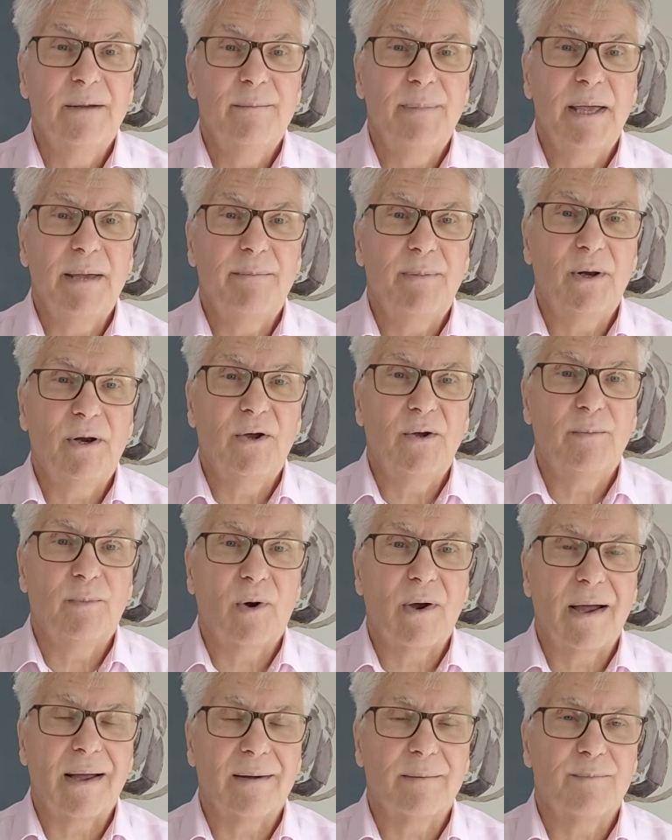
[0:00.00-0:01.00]
people who
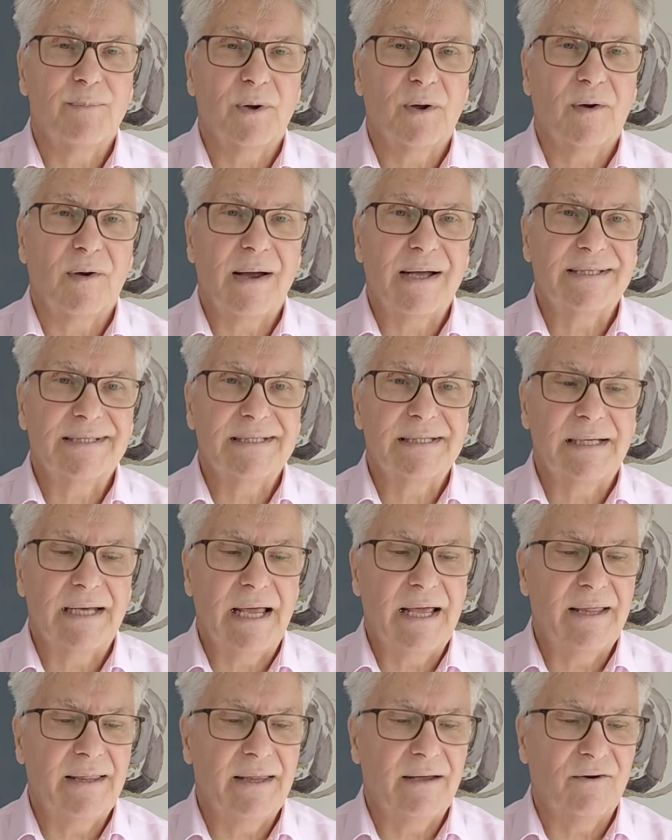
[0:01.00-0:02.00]

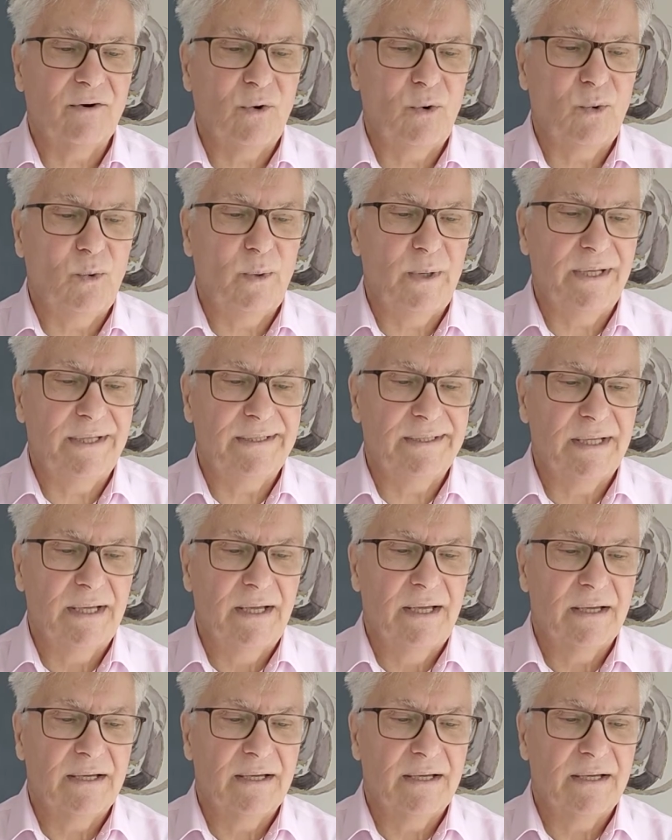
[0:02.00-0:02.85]
procrastinate, they're always